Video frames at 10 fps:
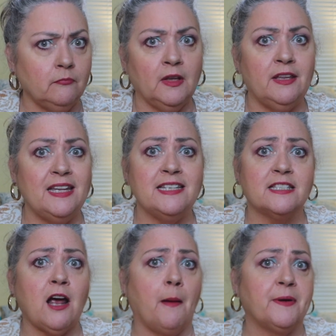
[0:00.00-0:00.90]
these
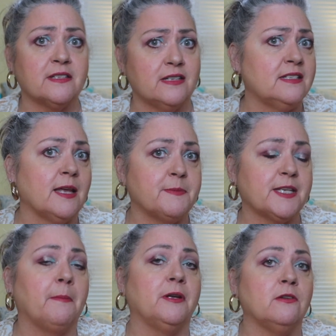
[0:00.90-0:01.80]
topics, these things
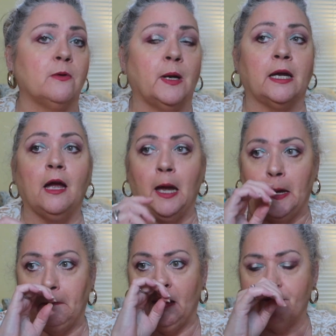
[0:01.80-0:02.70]
I've been doing.
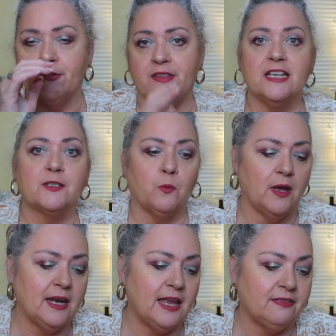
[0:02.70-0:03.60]
But for this
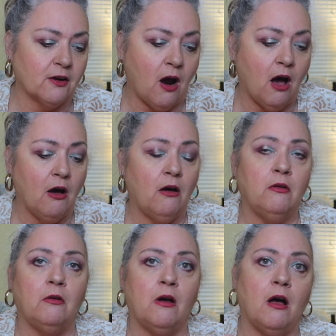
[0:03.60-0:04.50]
one, they're
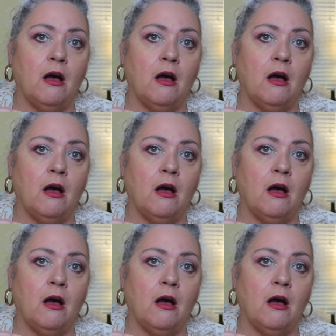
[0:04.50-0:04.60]
all